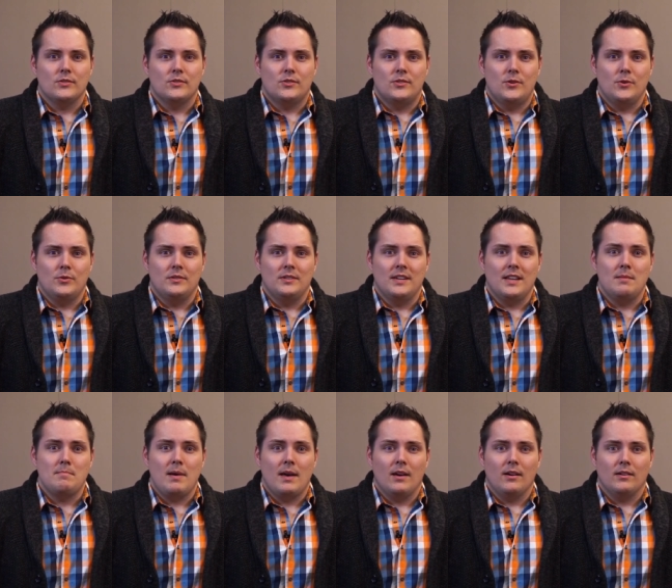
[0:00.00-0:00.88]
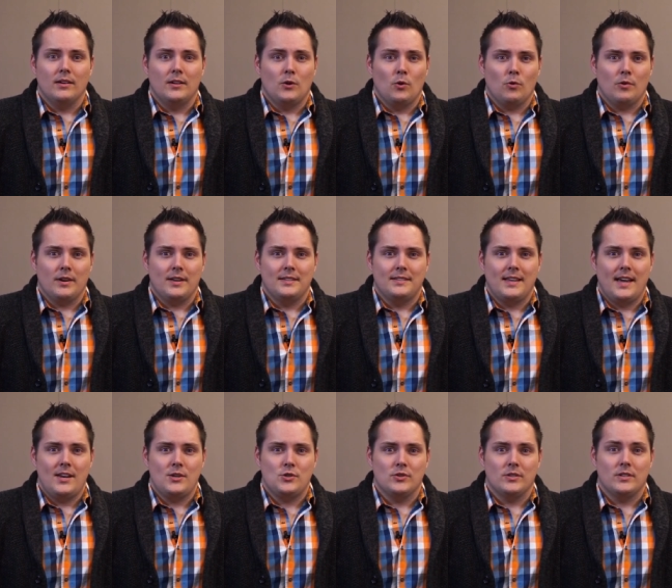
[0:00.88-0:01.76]
student email and
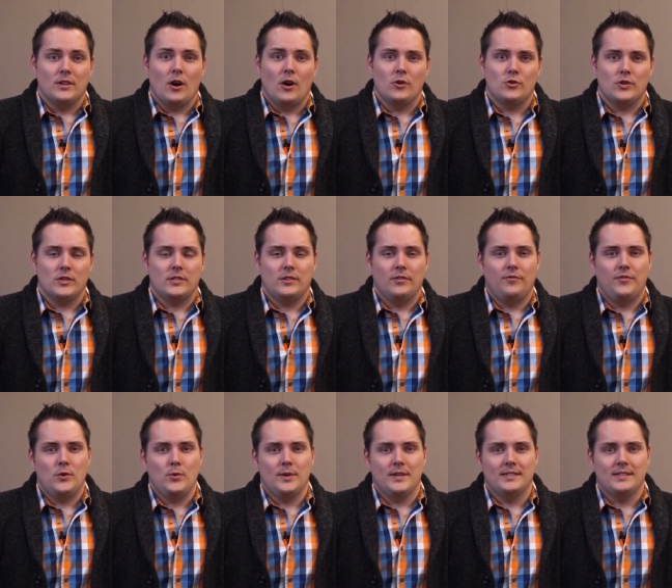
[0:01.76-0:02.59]
orientation are just a few